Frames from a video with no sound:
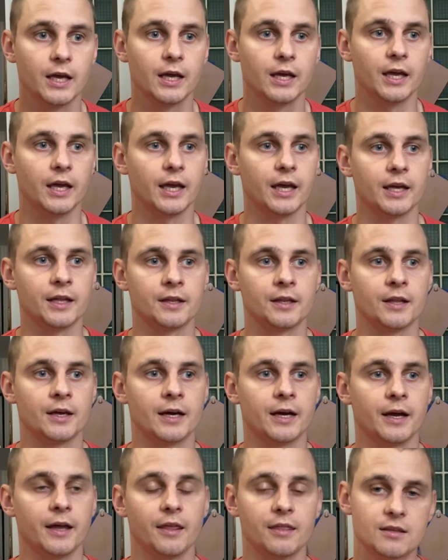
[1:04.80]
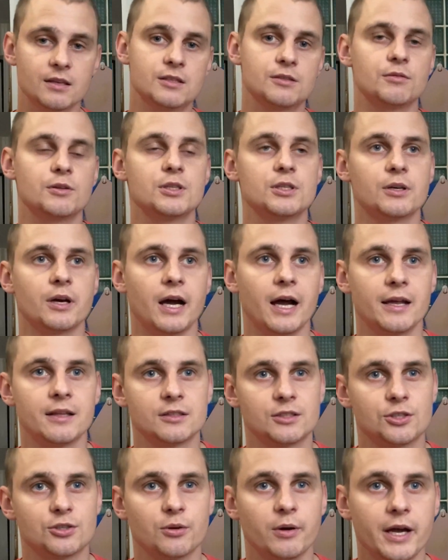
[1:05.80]
And in this video, I
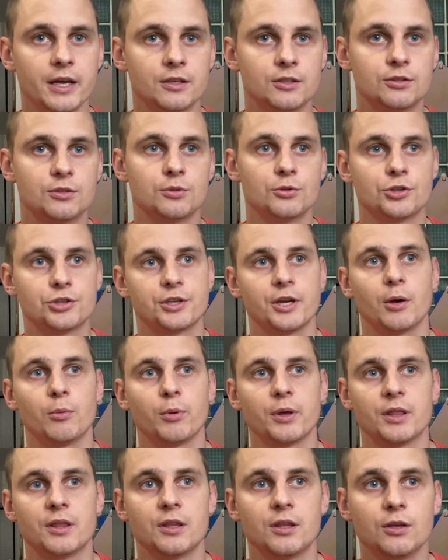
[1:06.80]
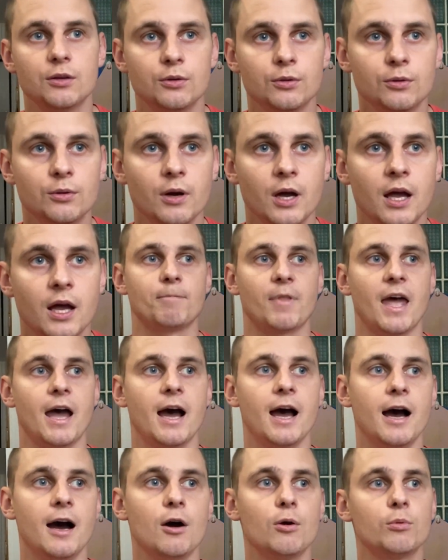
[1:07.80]
try to share with you
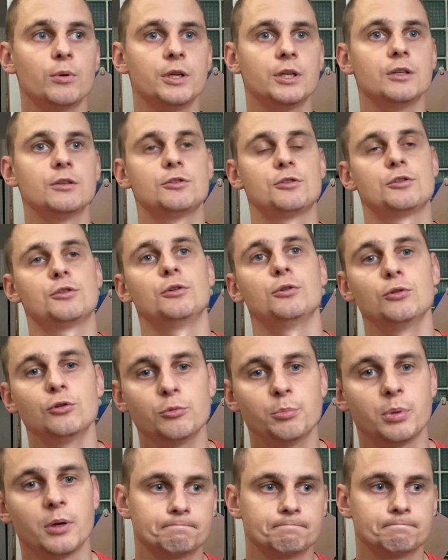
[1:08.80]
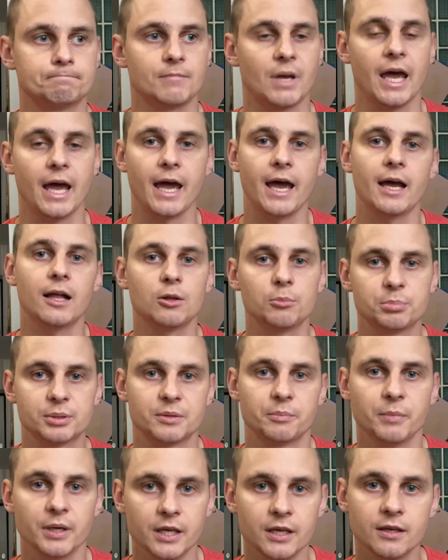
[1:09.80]
how YouTube
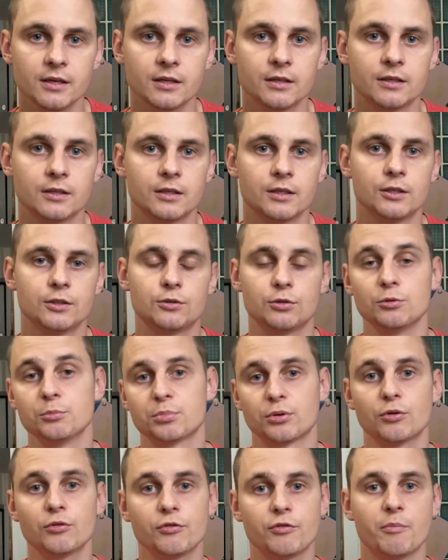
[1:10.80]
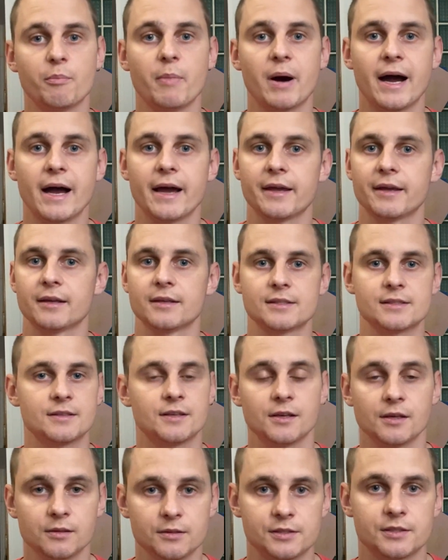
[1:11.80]
helped me to improve my
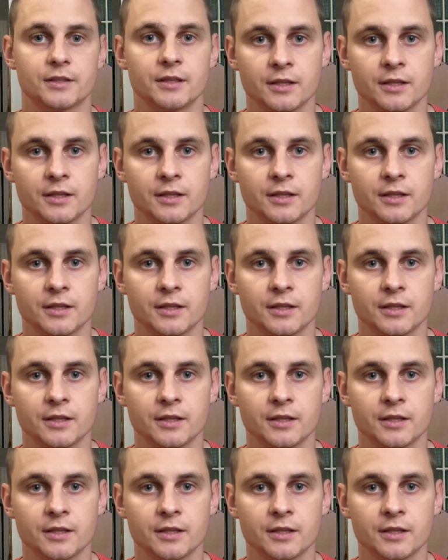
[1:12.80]
skills in